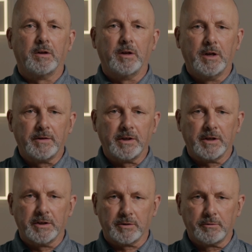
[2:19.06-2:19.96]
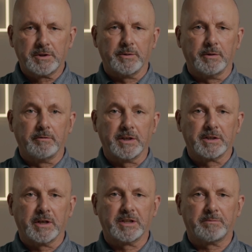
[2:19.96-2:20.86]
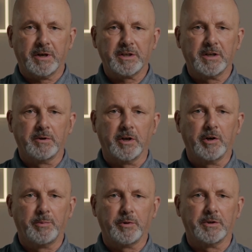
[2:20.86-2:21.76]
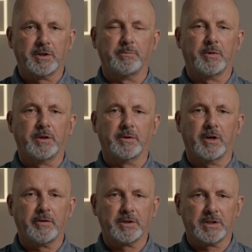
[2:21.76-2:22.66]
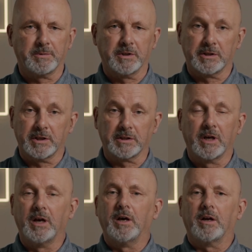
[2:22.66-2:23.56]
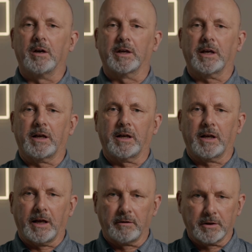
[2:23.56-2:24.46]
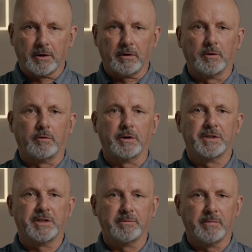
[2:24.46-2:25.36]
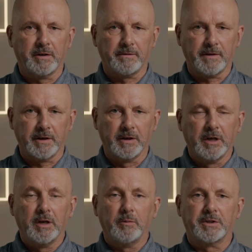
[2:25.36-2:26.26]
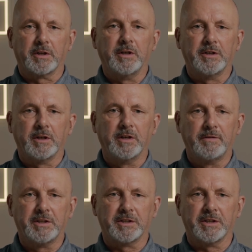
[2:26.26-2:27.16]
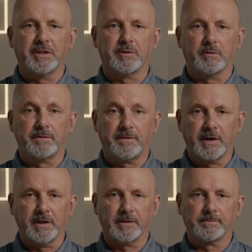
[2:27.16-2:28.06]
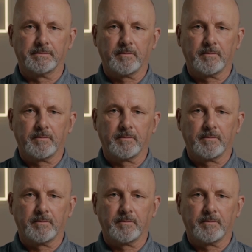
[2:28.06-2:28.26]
liver is also at risk, especially when opioids are combined with other substances like alcohol or acetaminophen, which can lead to liver disease or failure.